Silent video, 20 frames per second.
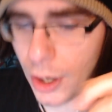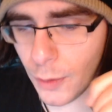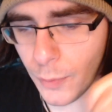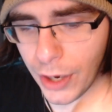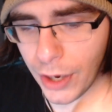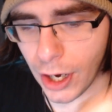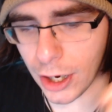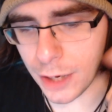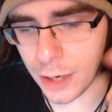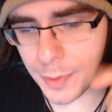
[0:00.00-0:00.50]

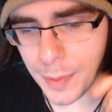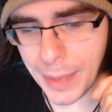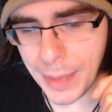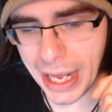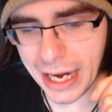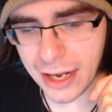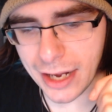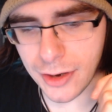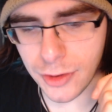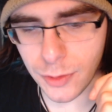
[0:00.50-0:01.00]
We are going to be
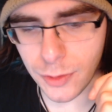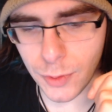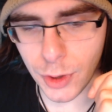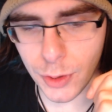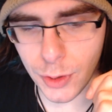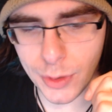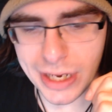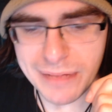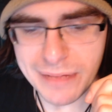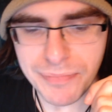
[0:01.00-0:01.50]
back out on the
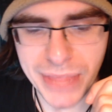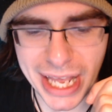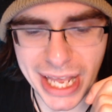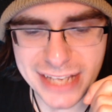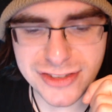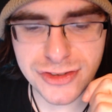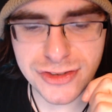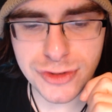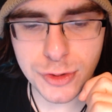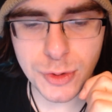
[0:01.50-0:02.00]
road
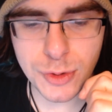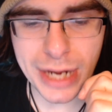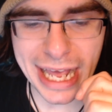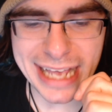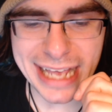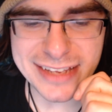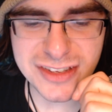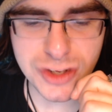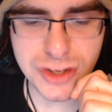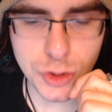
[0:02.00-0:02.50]
as soon
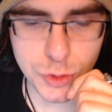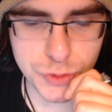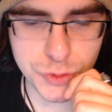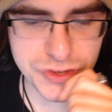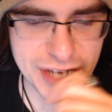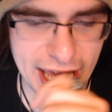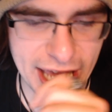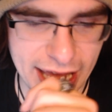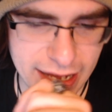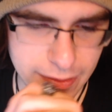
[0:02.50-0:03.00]
as
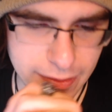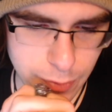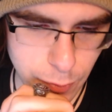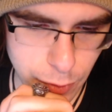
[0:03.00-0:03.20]
Tuesday.